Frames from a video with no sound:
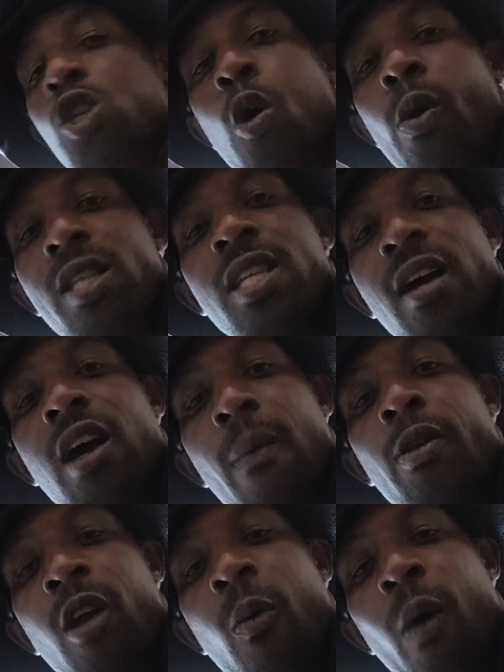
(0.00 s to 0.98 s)
No, it's not
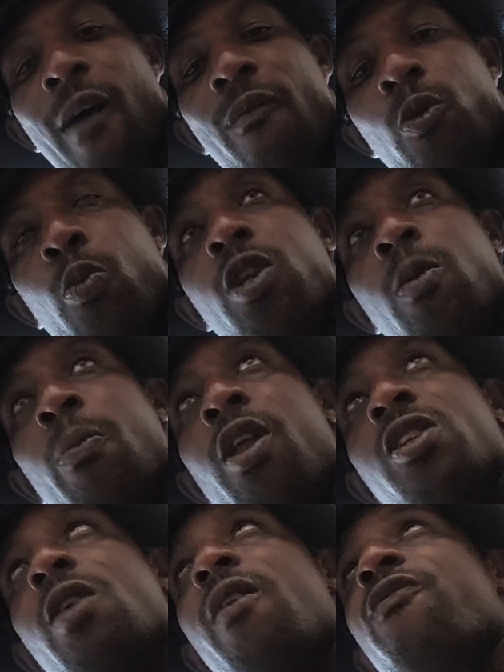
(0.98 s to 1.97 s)
common law wife when your
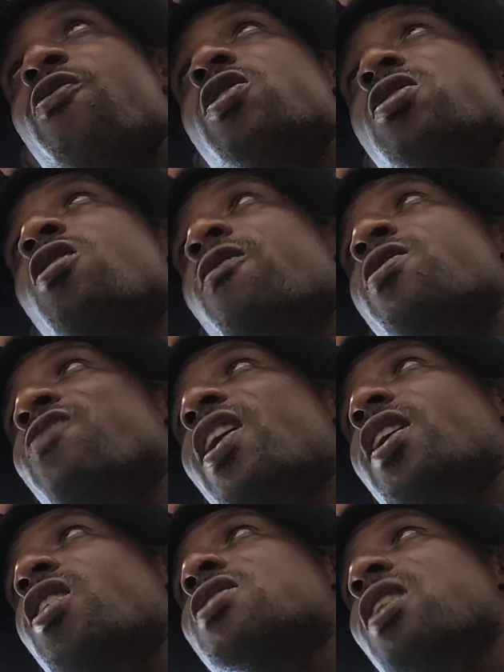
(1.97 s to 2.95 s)
military servants
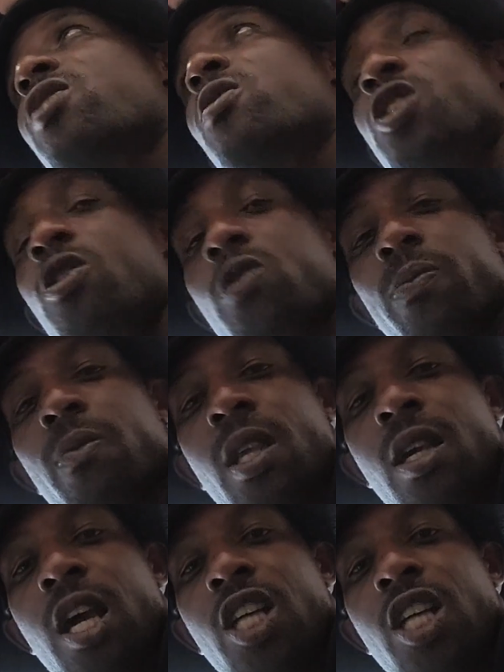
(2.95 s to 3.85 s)
that cuts off their children.